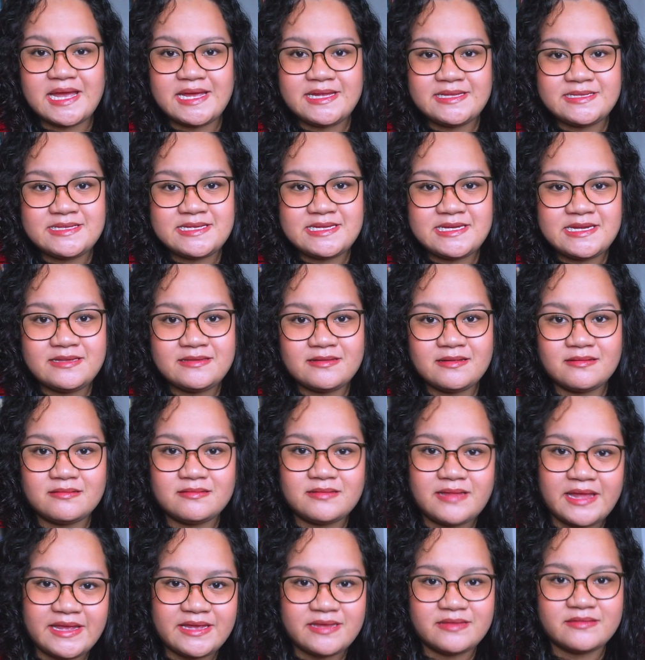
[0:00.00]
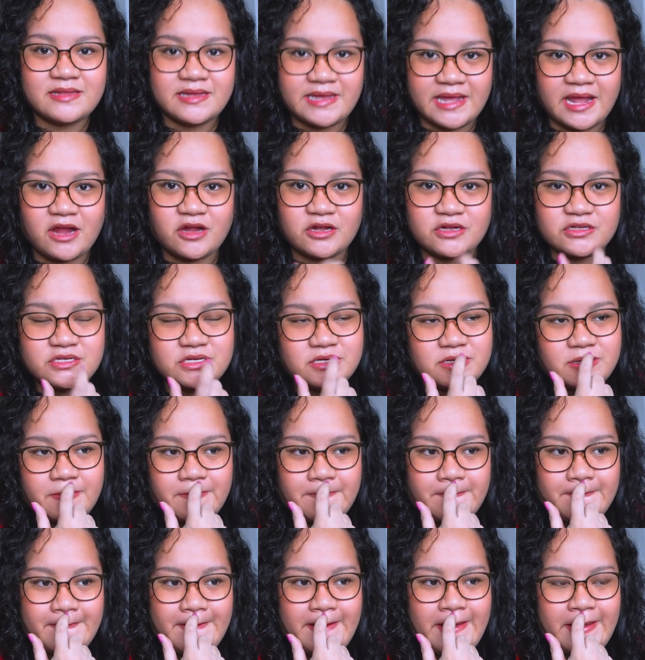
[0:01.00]
I didn't like the character.
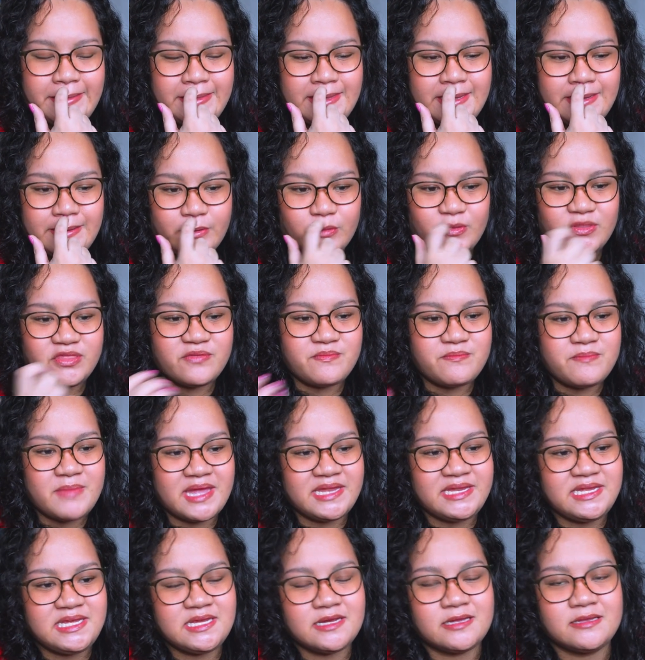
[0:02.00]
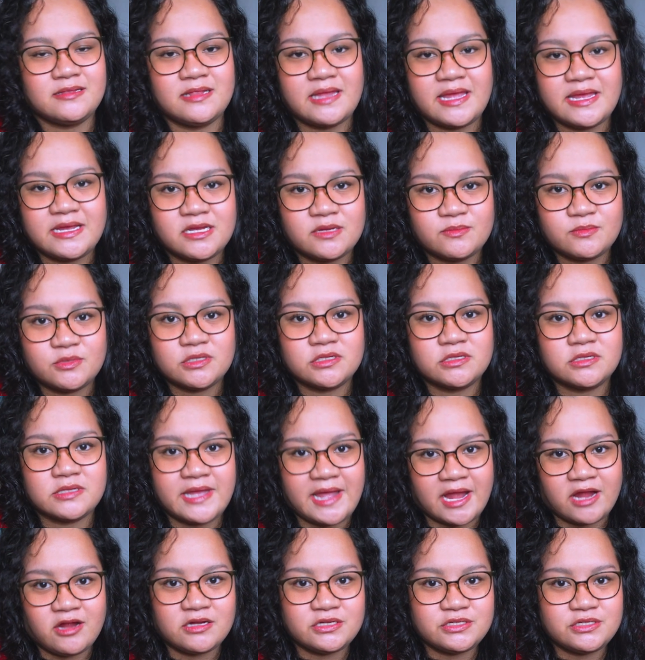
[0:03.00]
I think with many unlikable
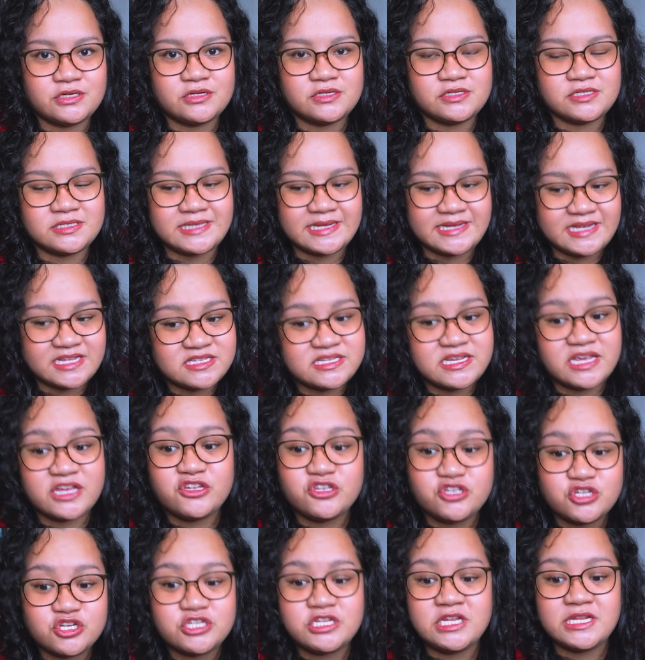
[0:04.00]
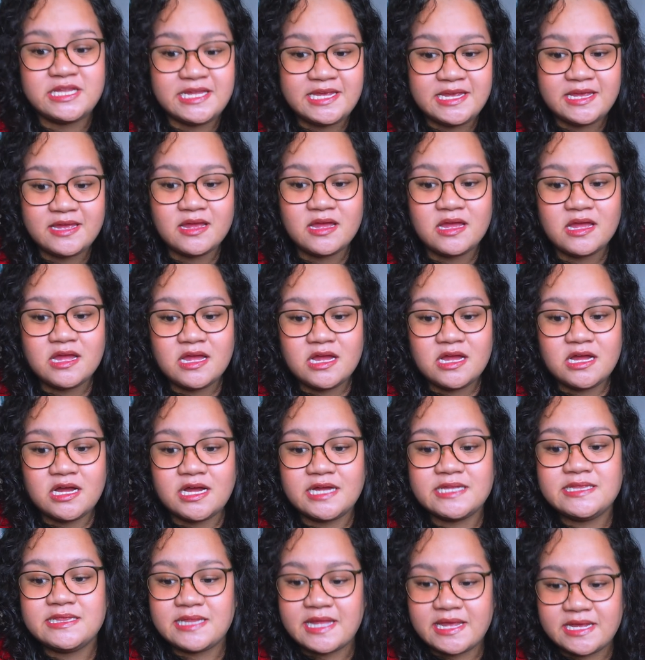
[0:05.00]
characters, like intentionally
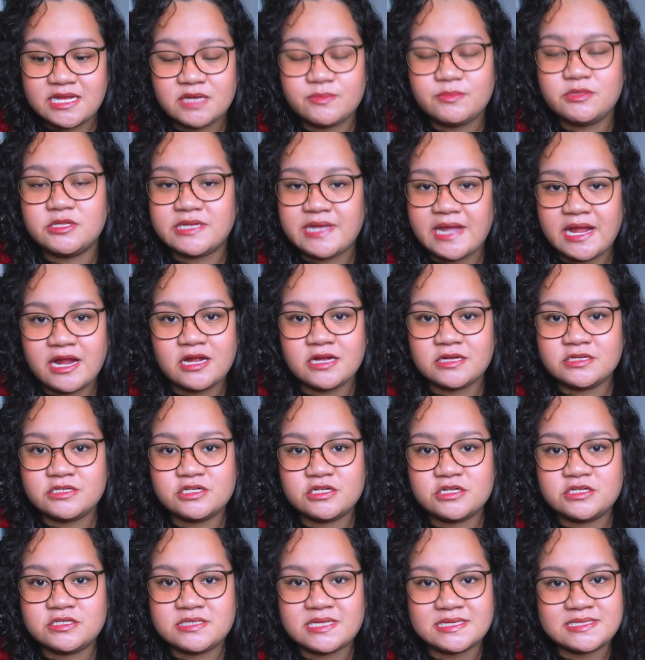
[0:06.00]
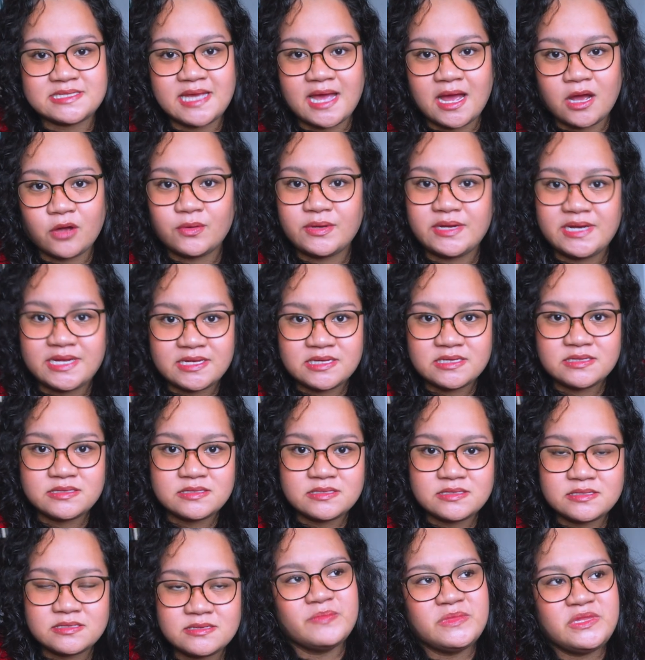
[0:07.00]
unlikable characters, that's how it
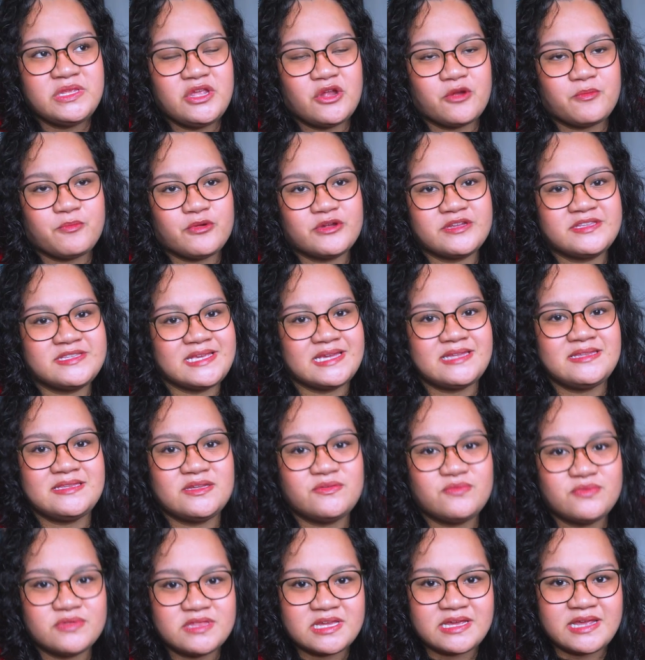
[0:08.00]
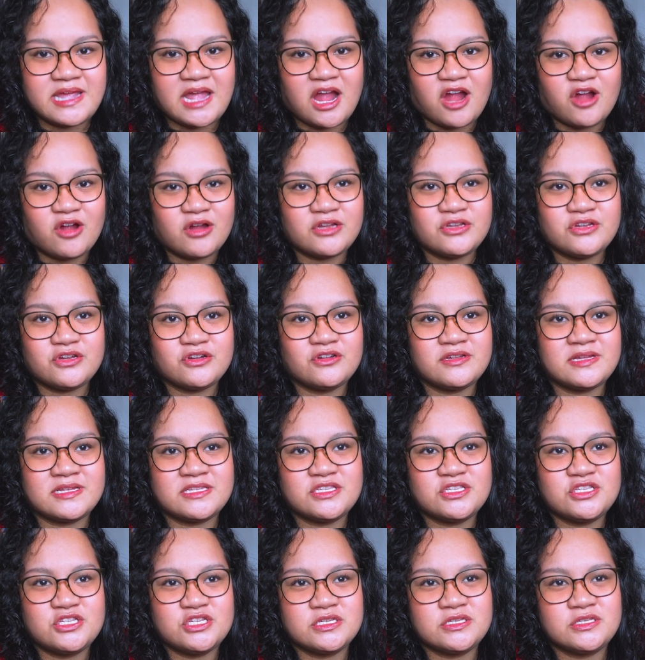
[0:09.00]
is. You're presented with a character
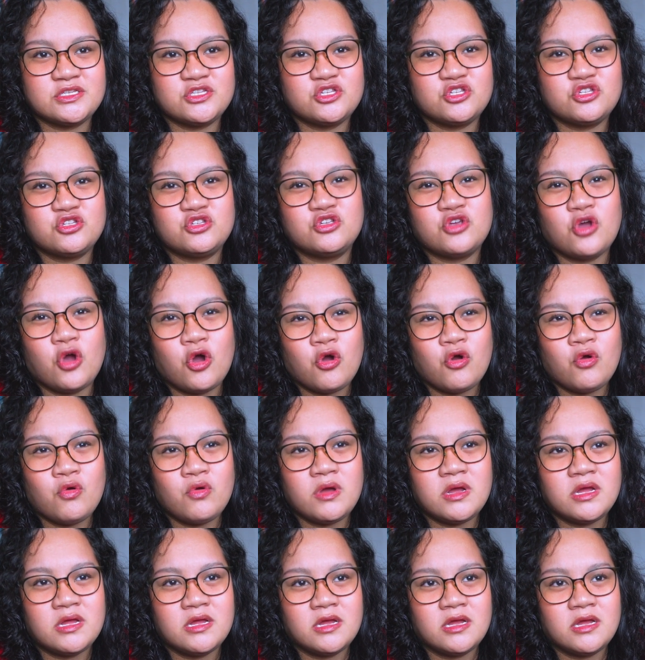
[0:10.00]
that's just so